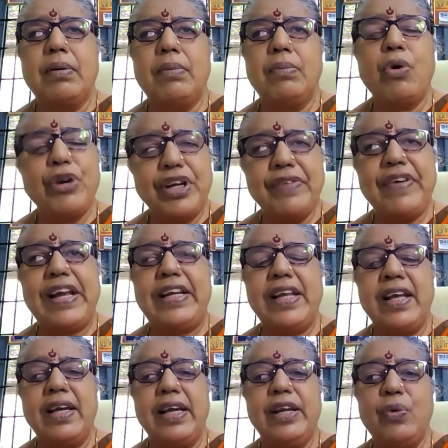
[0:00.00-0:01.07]

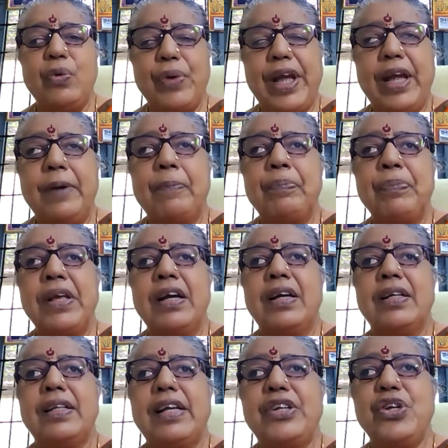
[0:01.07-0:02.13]
motivating in a way
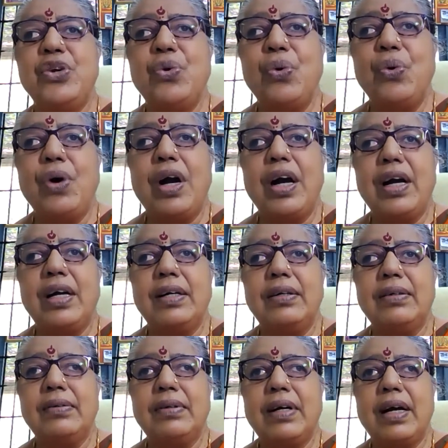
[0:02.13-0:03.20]
that you
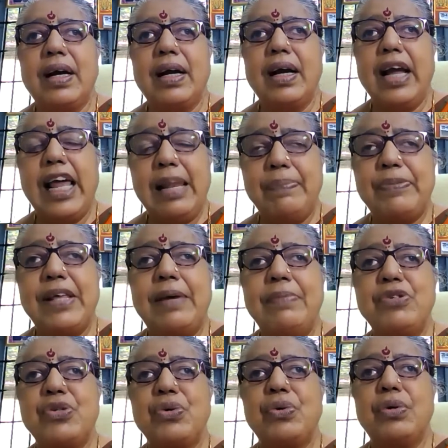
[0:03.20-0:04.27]
help
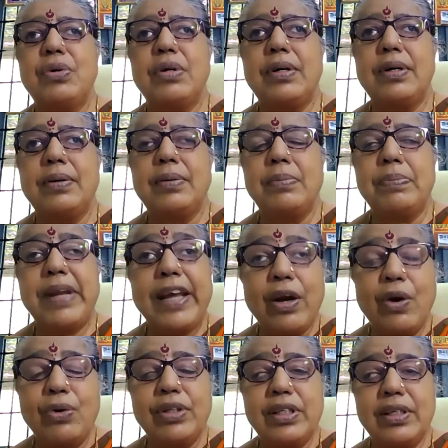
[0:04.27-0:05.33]
them to bring
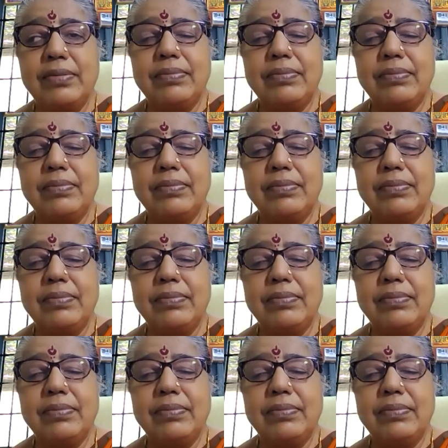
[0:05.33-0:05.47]
out